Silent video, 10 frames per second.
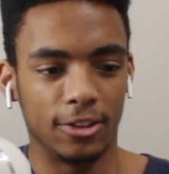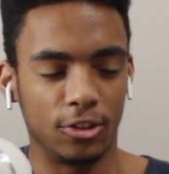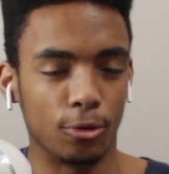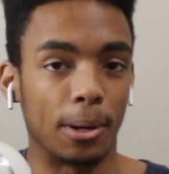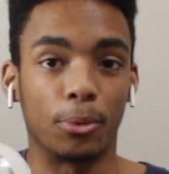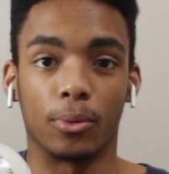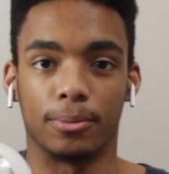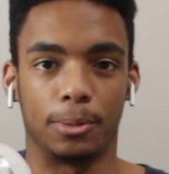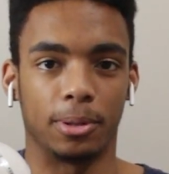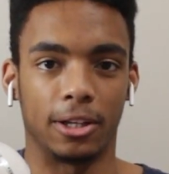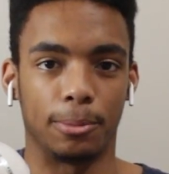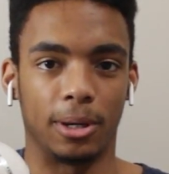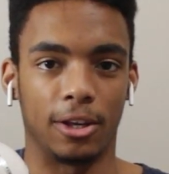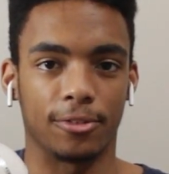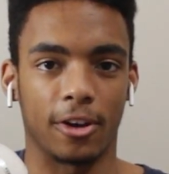do you remember when we played the
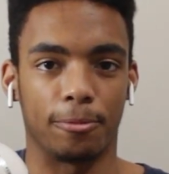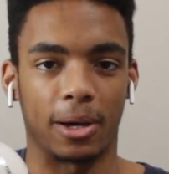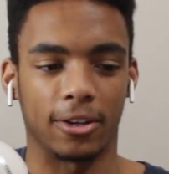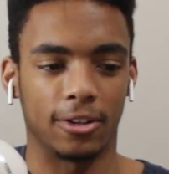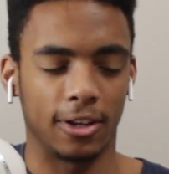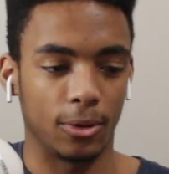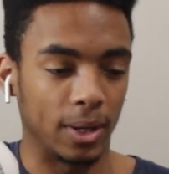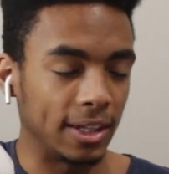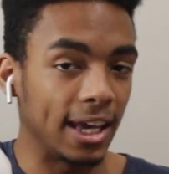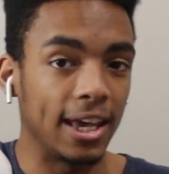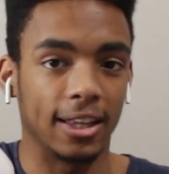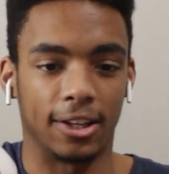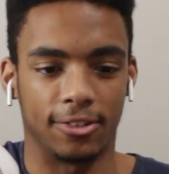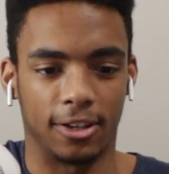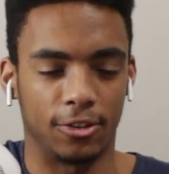PS5 back in the day, when they're,
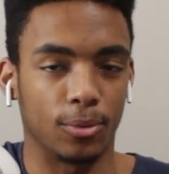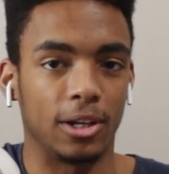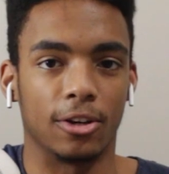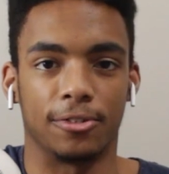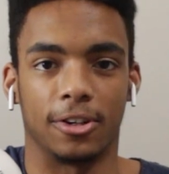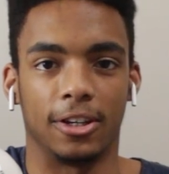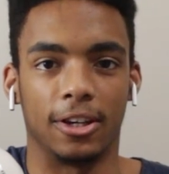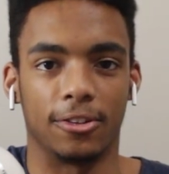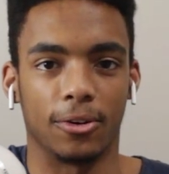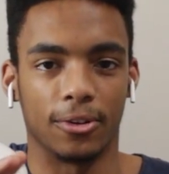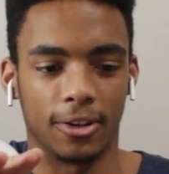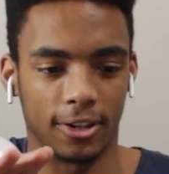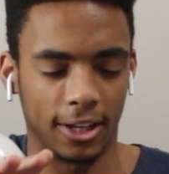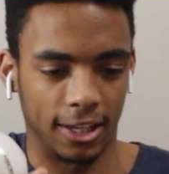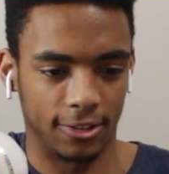let's say, 20 or 30 years older
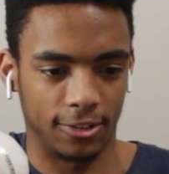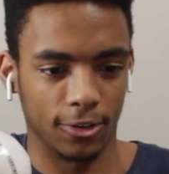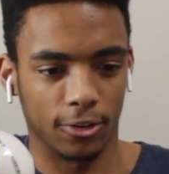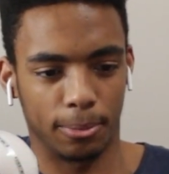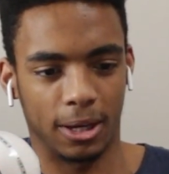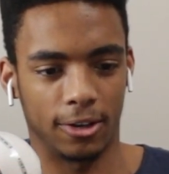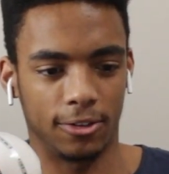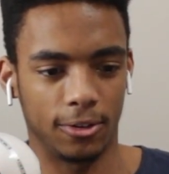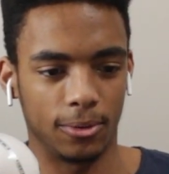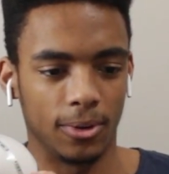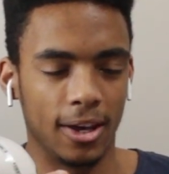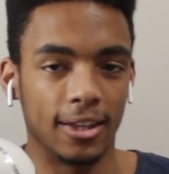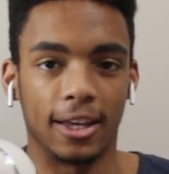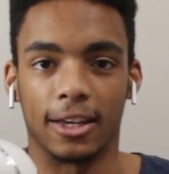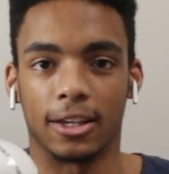and they get to talk about it to
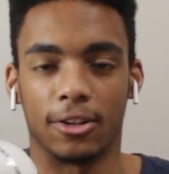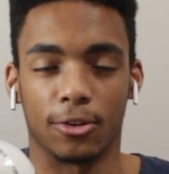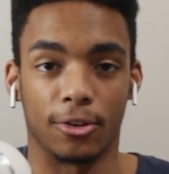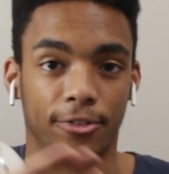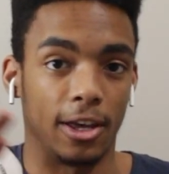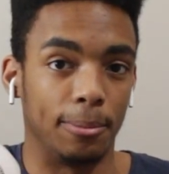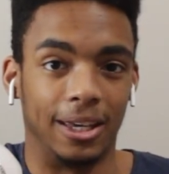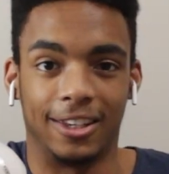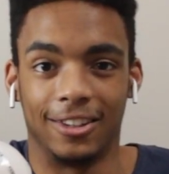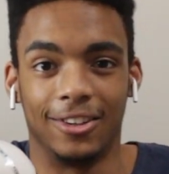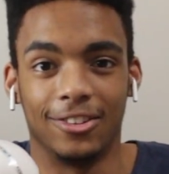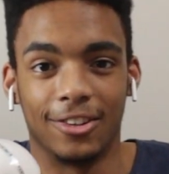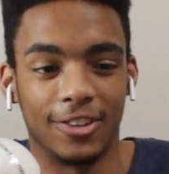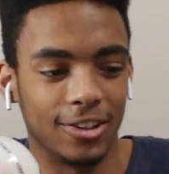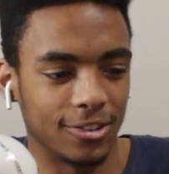their kids, or if they're making
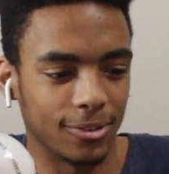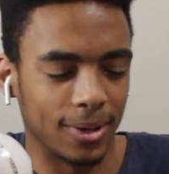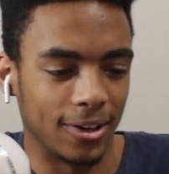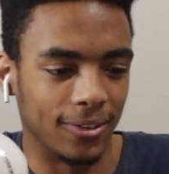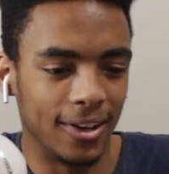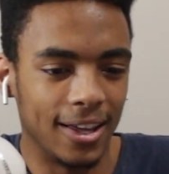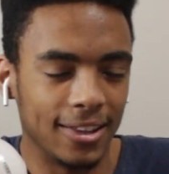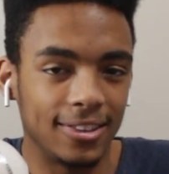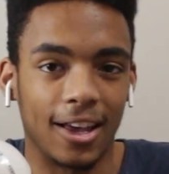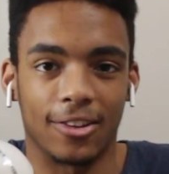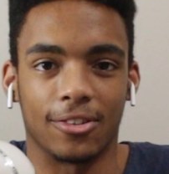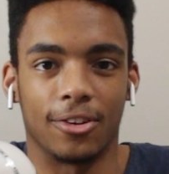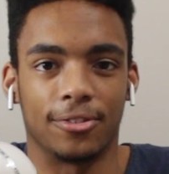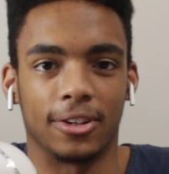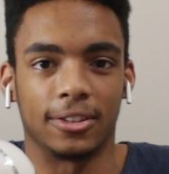YouTube videos as well, that sort
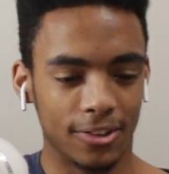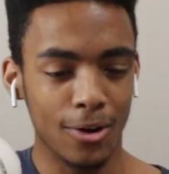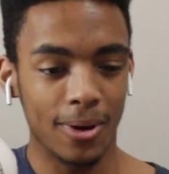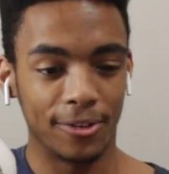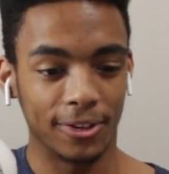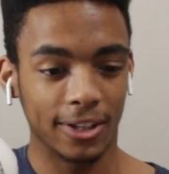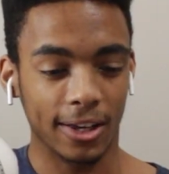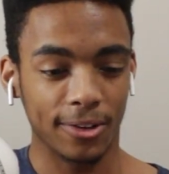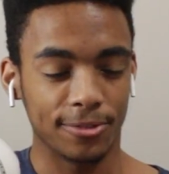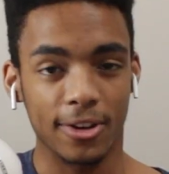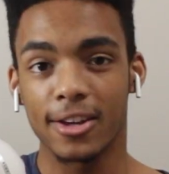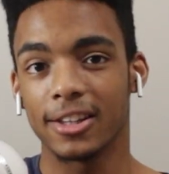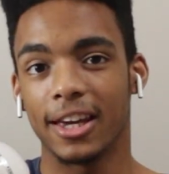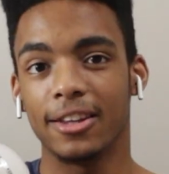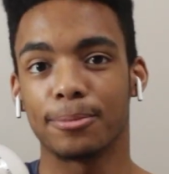of thing. So I think I can
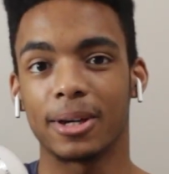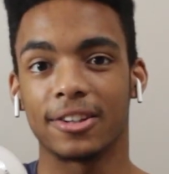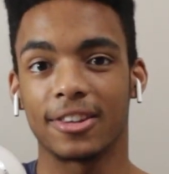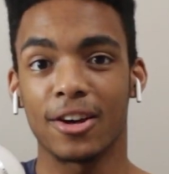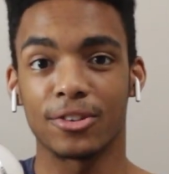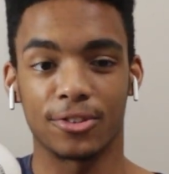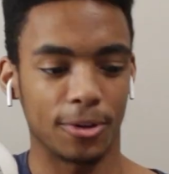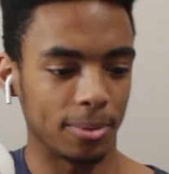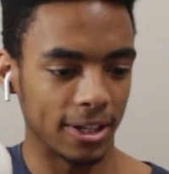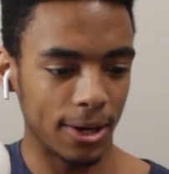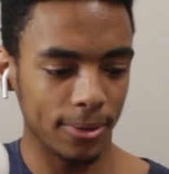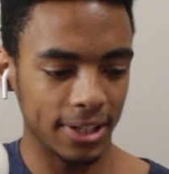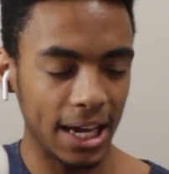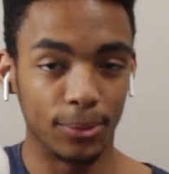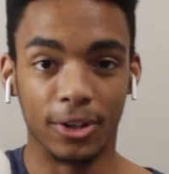finally end my nostalgia trip on that one.
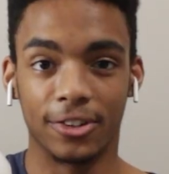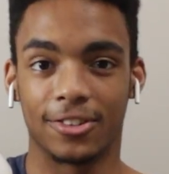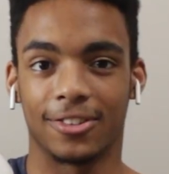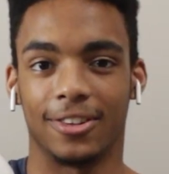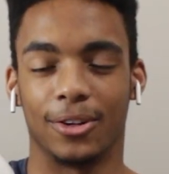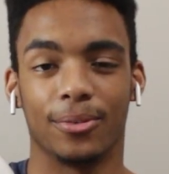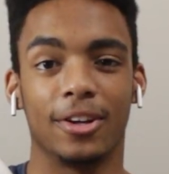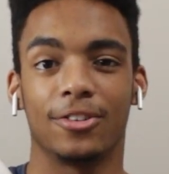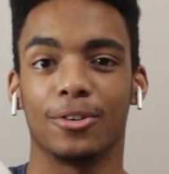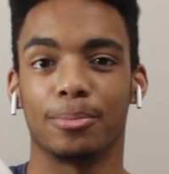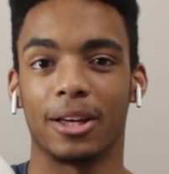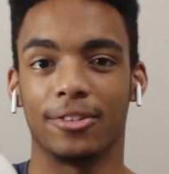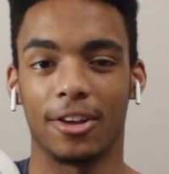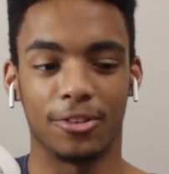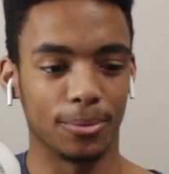That was the original
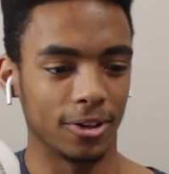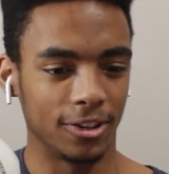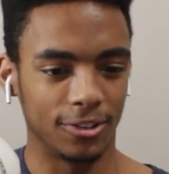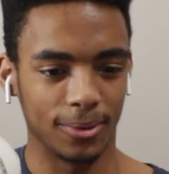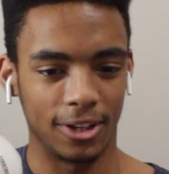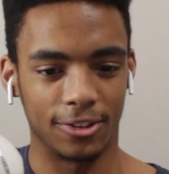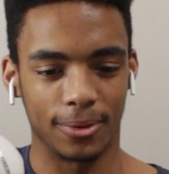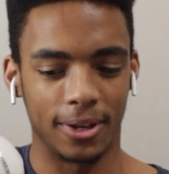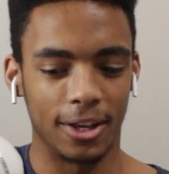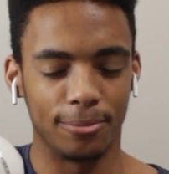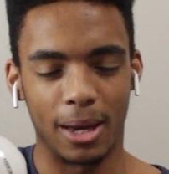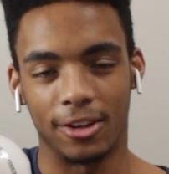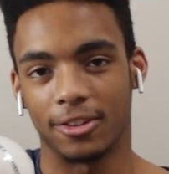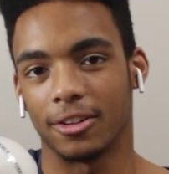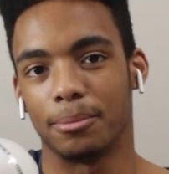PlayStation 1 in 2020, and
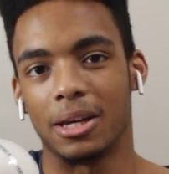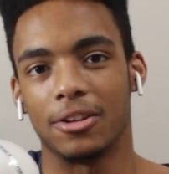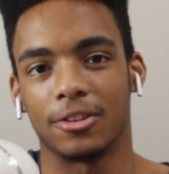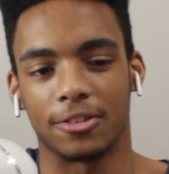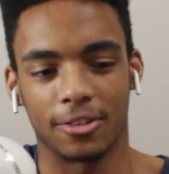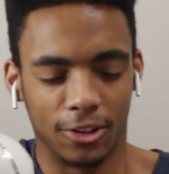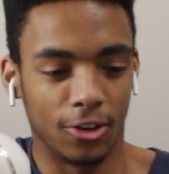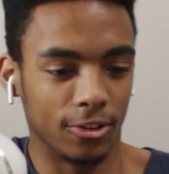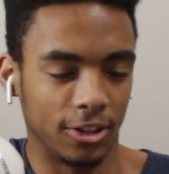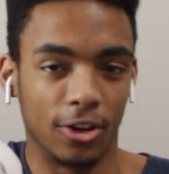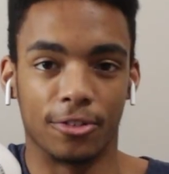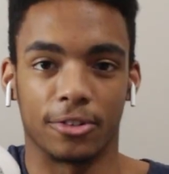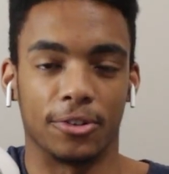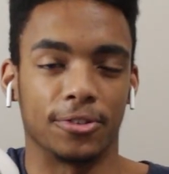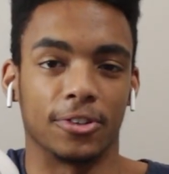basically me just lording
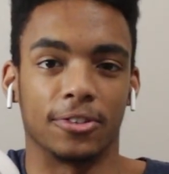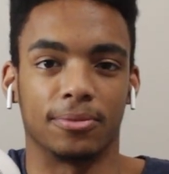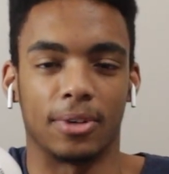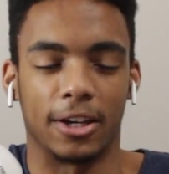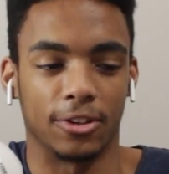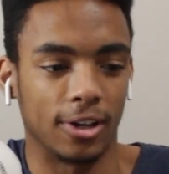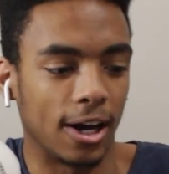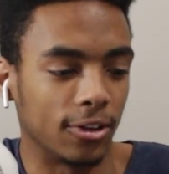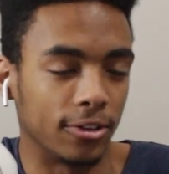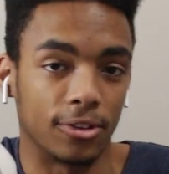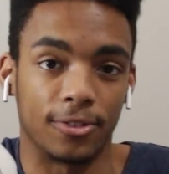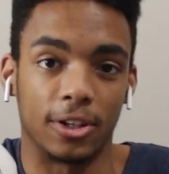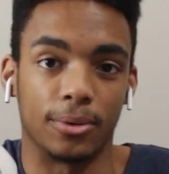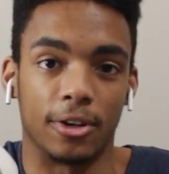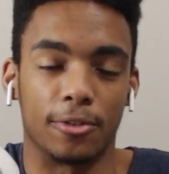over it for I don't know how long this
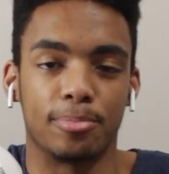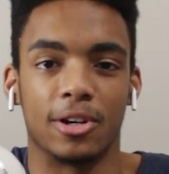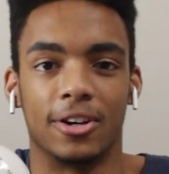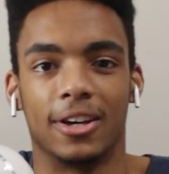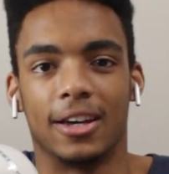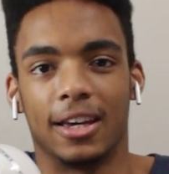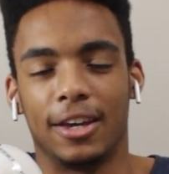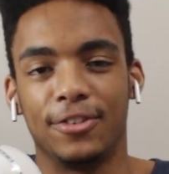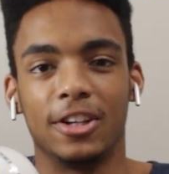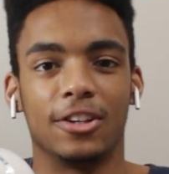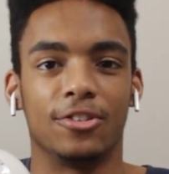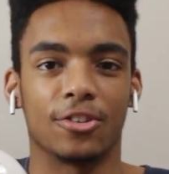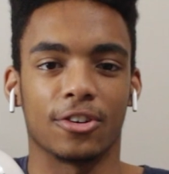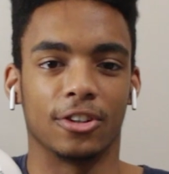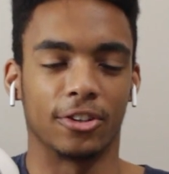video is. But if you did
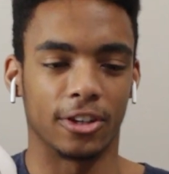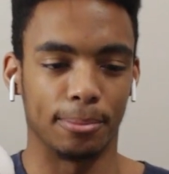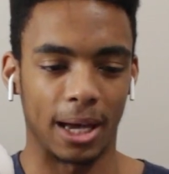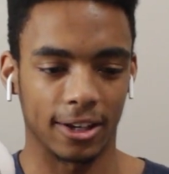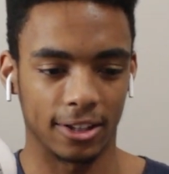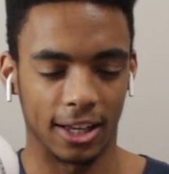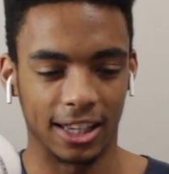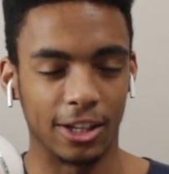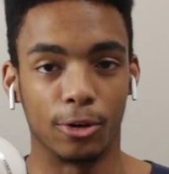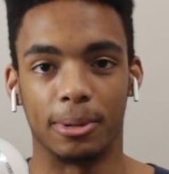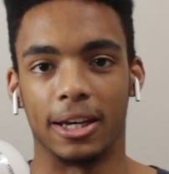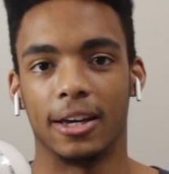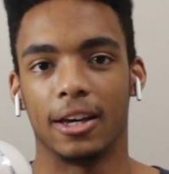enjoy looking back at it a little bit,